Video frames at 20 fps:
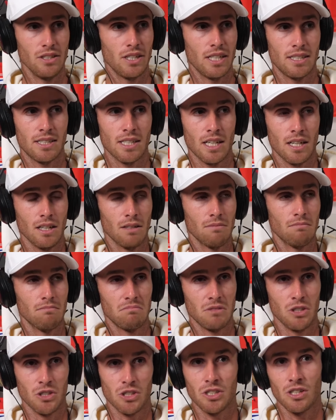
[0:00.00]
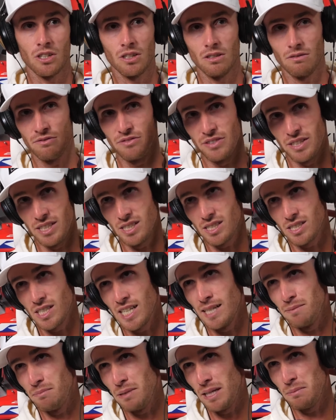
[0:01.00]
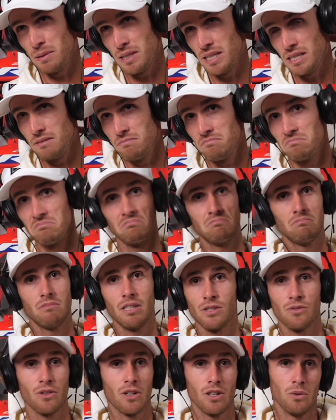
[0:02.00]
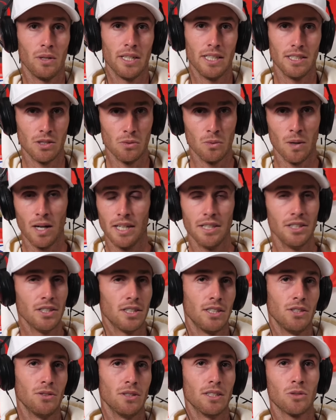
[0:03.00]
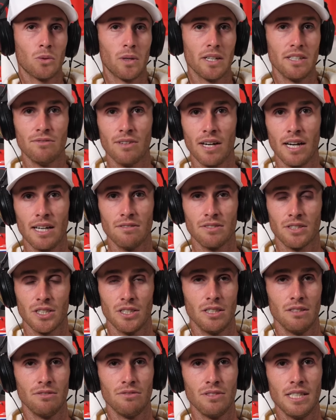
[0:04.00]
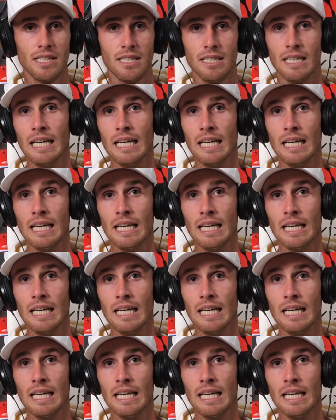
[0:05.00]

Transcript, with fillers: You could set up your start and finish line maybe as far away as you want. You could do it 25, 30 feet.